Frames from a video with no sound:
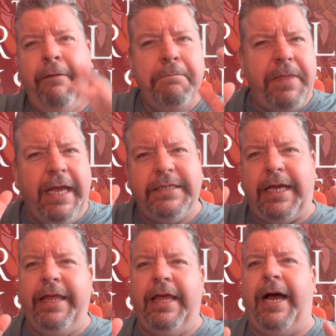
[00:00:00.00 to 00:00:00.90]
Things
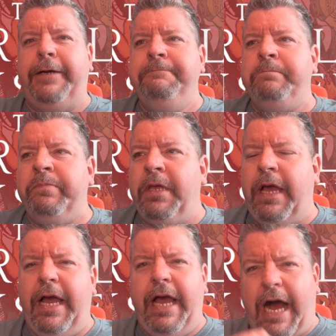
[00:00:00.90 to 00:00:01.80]
like that.
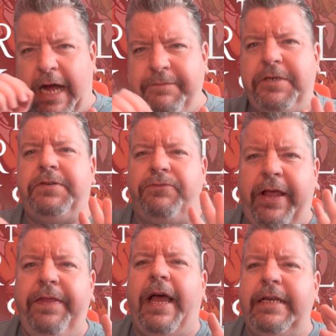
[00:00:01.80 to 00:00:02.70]
I've just
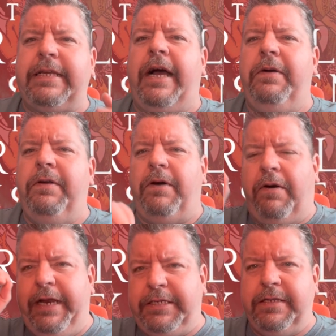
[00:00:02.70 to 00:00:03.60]
written that down
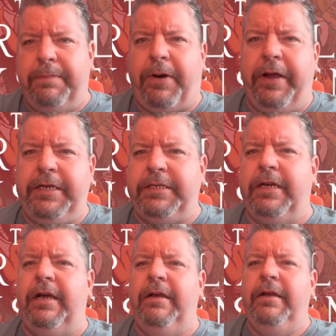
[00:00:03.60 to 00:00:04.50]
on each of the points.
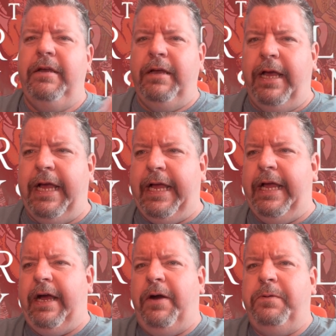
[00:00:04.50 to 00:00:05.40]

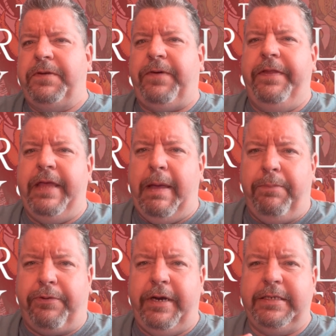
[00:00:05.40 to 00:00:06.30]
I always find the
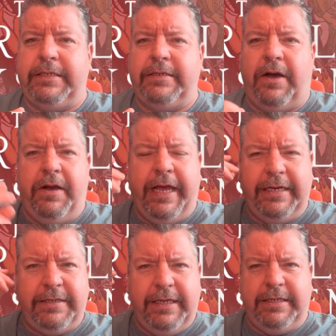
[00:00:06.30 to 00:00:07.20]
Empress. Oh yeah,
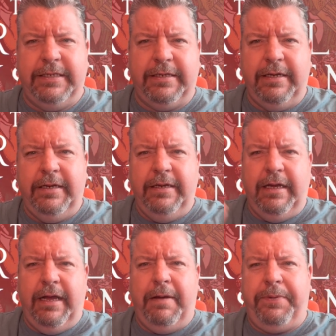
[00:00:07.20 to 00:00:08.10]
so this is
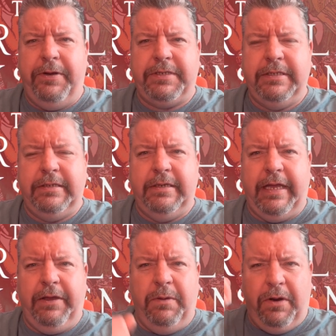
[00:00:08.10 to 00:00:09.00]
a person
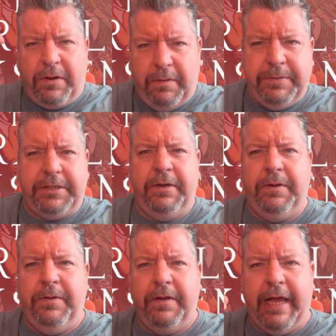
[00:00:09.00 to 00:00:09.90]
that you look up
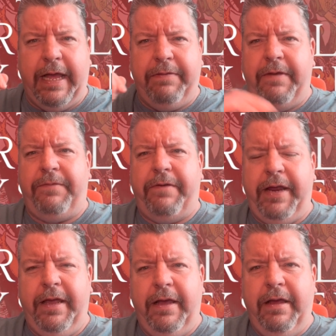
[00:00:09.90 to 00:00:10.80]
to.
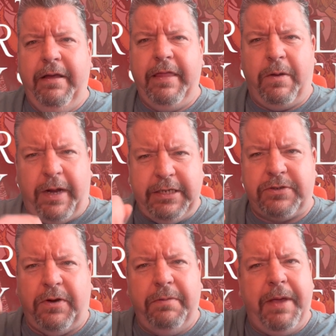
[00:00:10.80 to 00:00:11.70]
They're quite
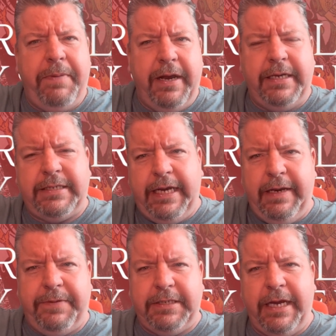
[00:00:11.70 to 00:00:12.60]
strong, maybe in a
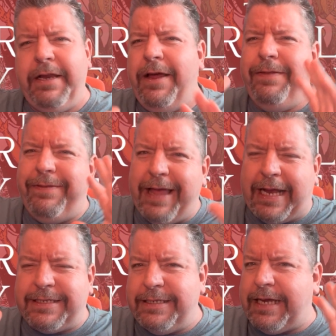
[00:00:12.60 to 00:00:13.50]
senior position.
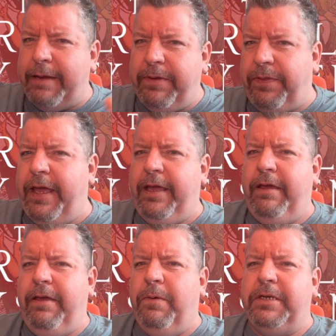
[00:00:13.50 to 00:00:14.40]
That's the type of thing
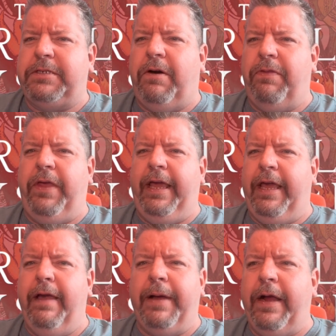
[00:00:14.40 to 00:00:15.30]
you want to start
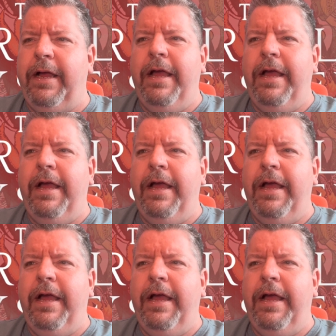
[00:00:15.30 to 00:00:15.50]
thinking about.